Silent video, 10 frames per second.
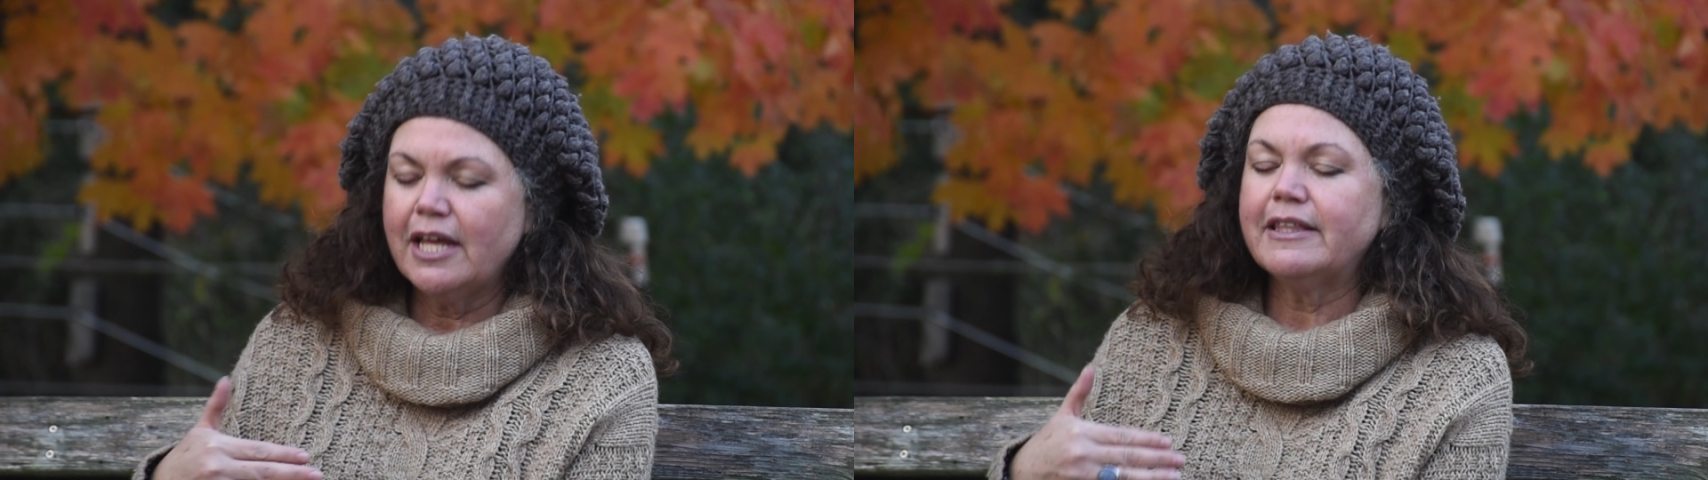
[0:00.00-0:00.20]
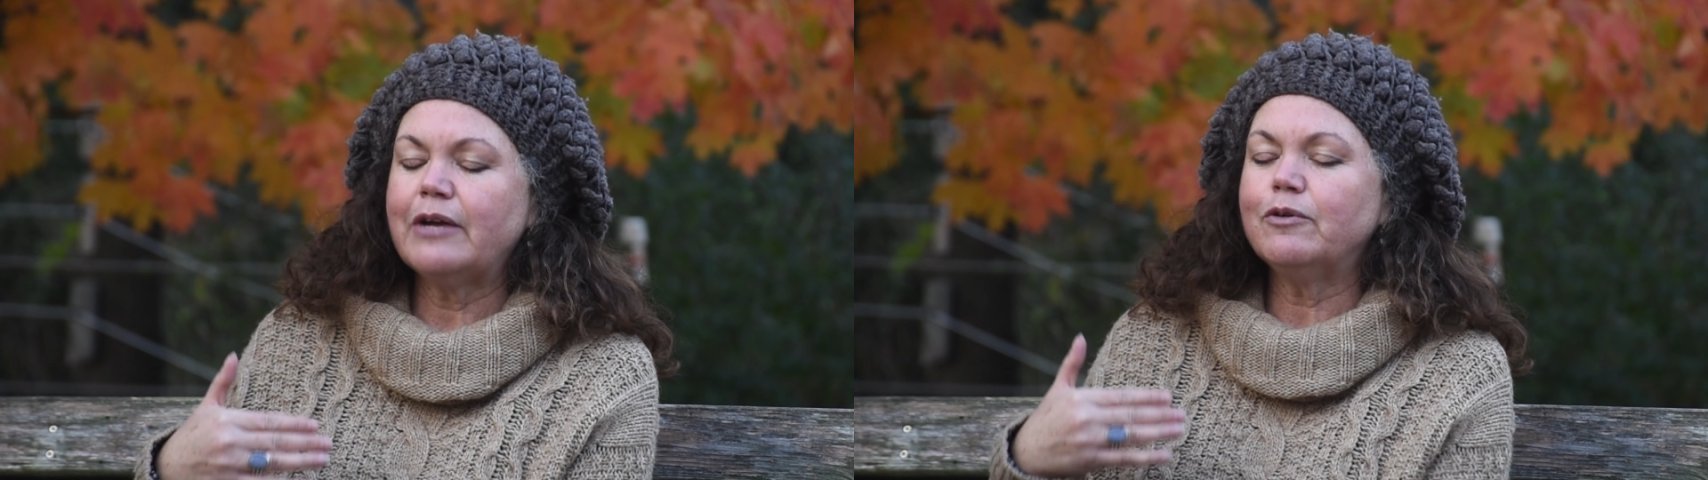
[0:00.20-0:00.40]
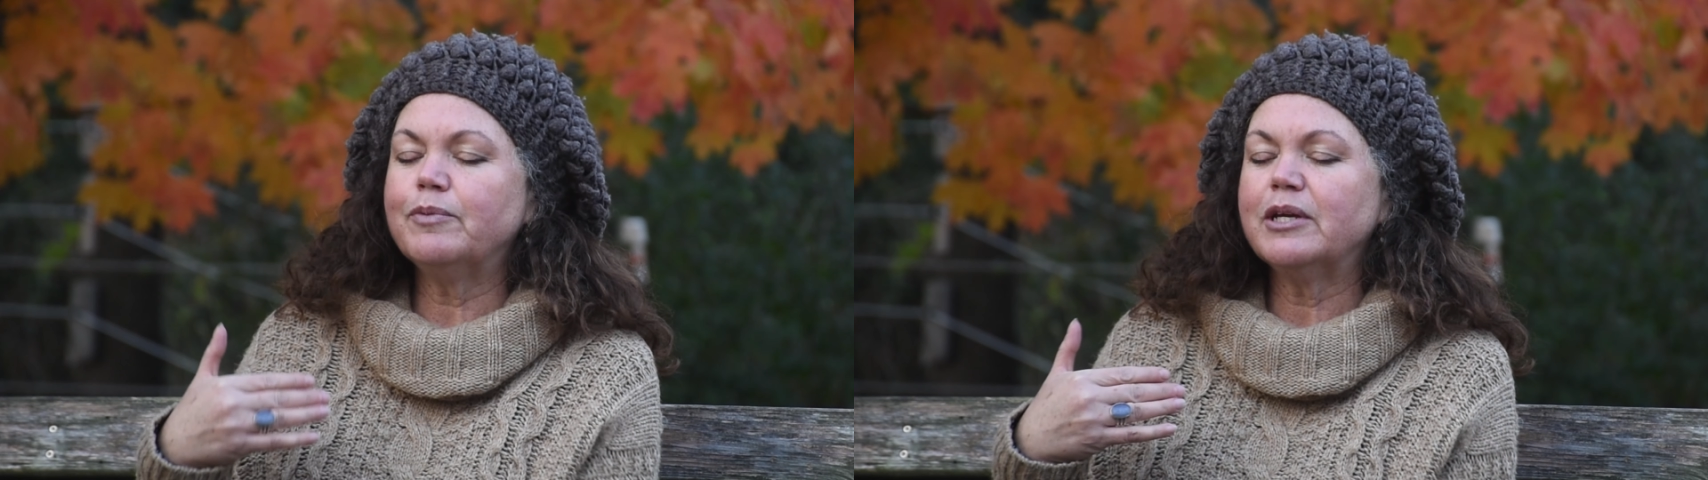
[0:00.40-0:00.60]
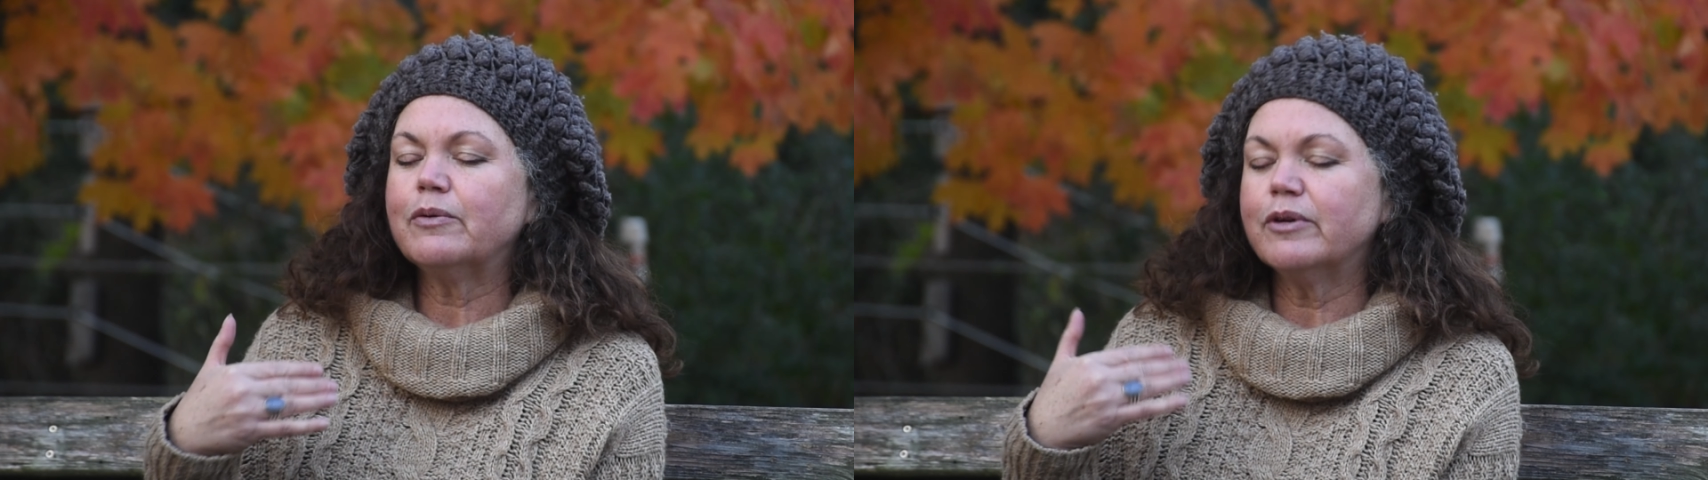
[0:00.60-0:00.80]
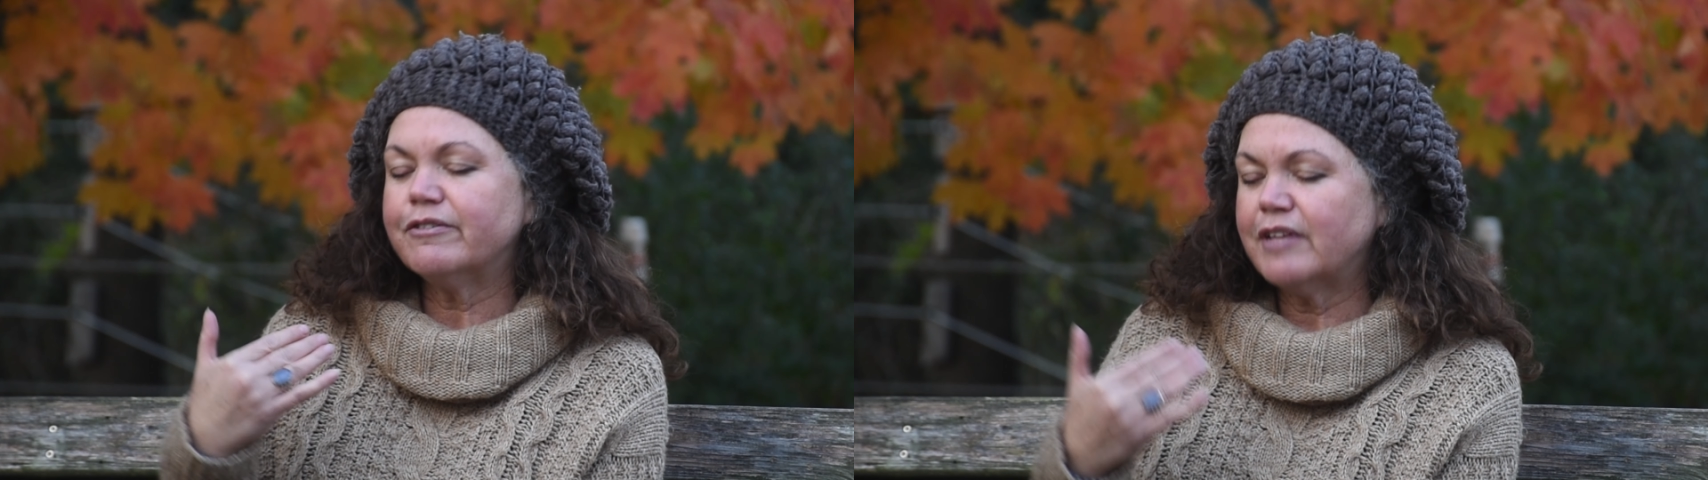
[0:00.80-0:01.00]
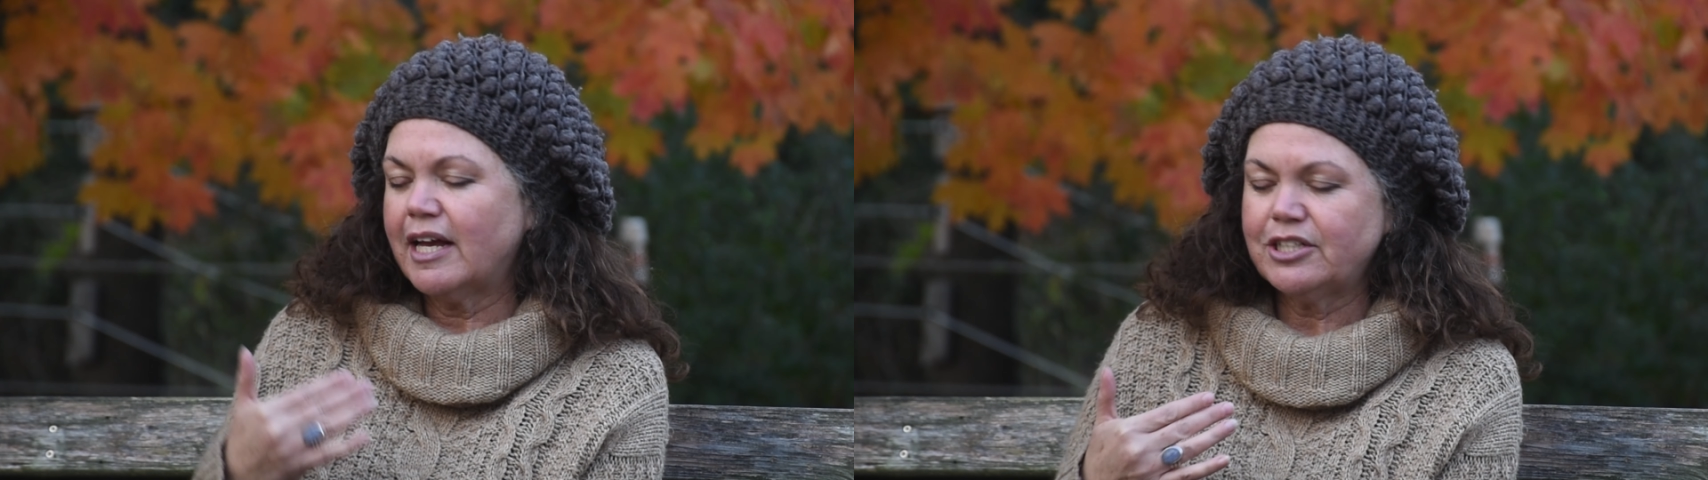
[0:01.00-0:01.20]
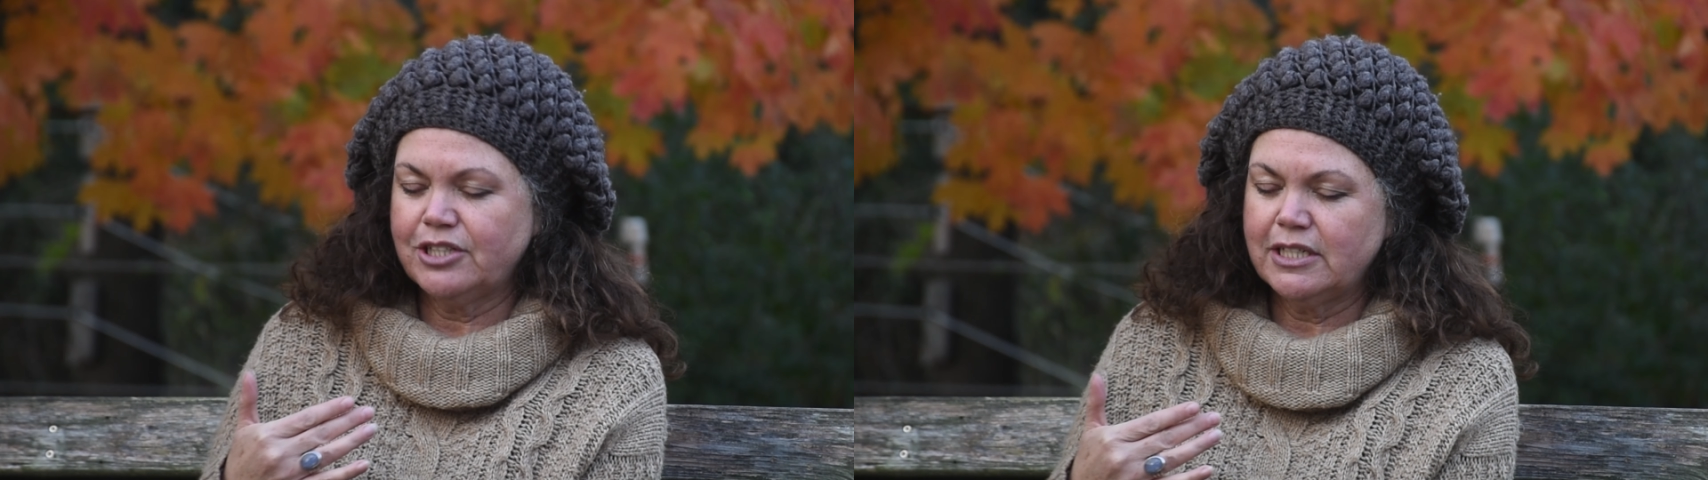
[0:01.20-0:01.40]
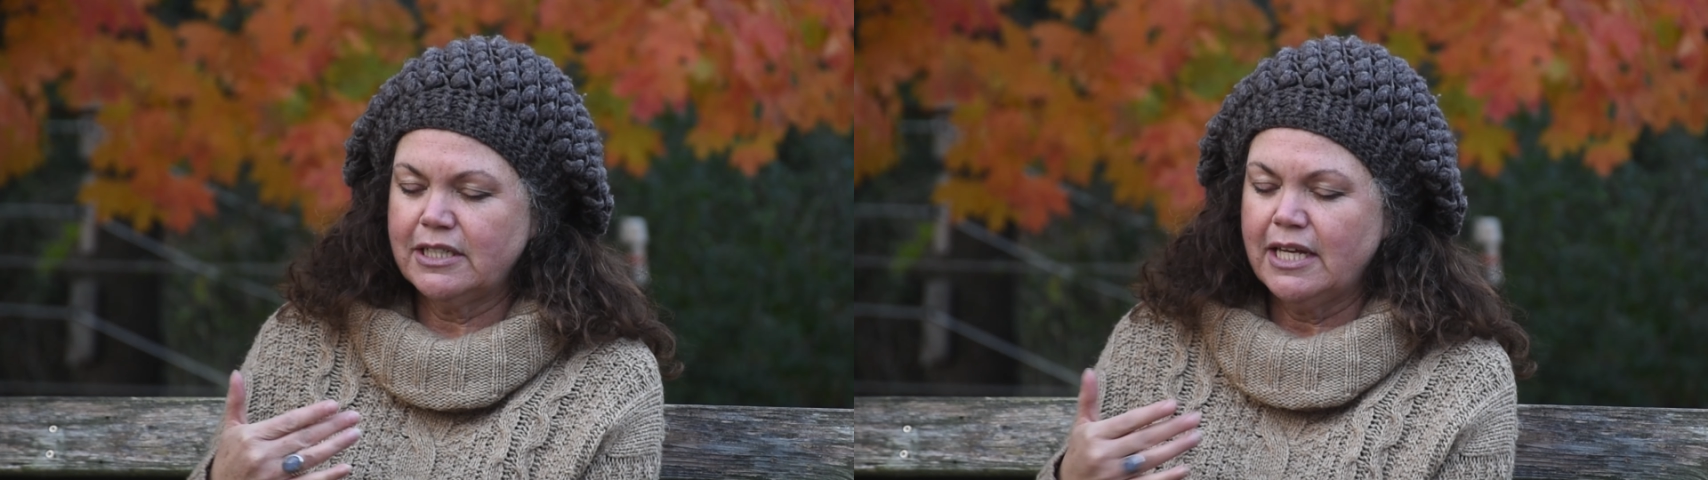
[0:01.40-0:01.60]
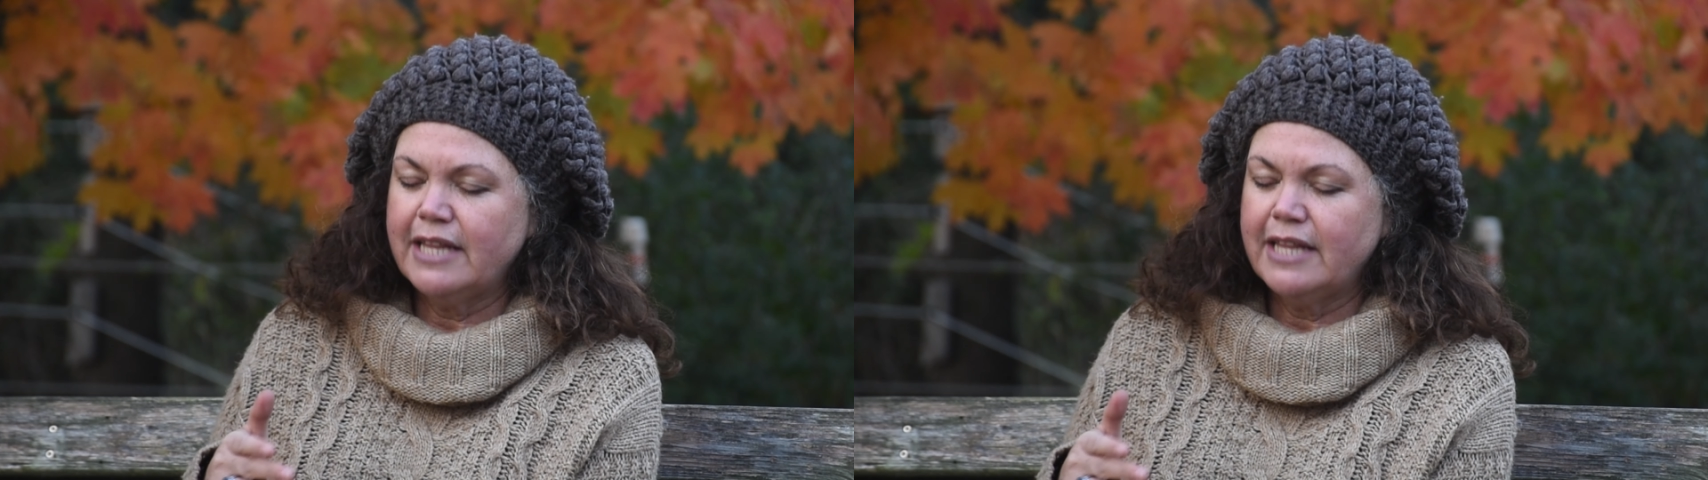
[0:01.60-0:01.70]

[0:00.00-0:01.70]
there will be a reflection,